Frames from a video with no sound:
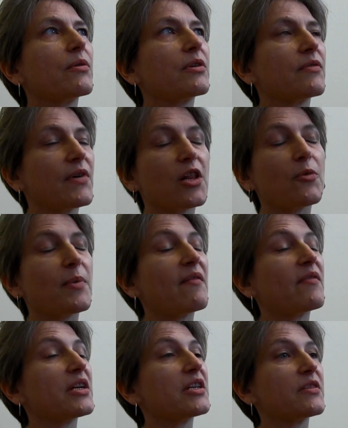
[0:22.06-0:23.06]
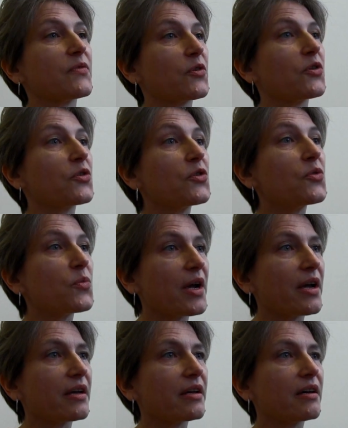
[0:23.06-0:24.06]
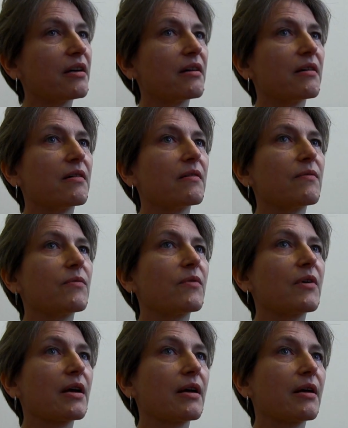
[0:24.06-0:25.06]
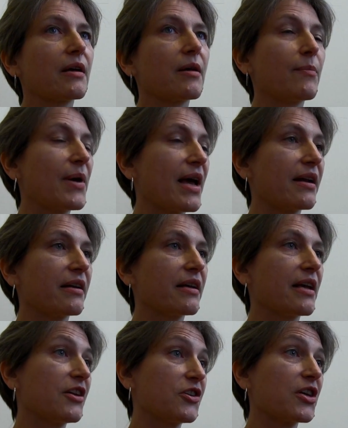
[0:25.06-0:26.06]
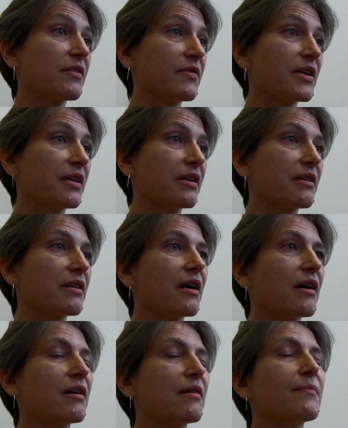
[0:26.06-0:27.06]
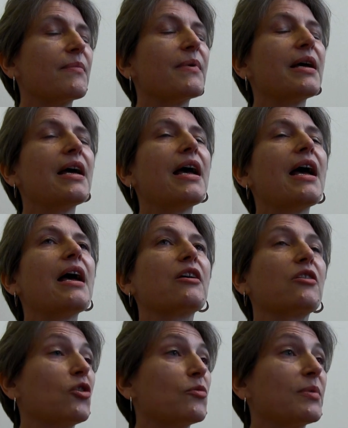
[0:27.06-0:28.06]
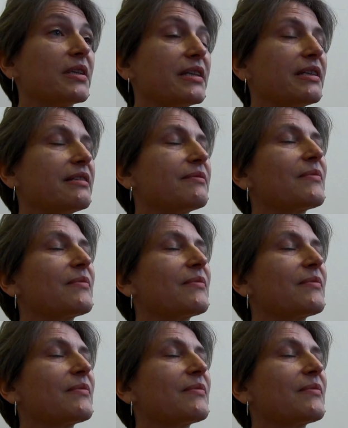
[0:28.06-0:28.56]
develop evidence for a new way of combating HIV globally.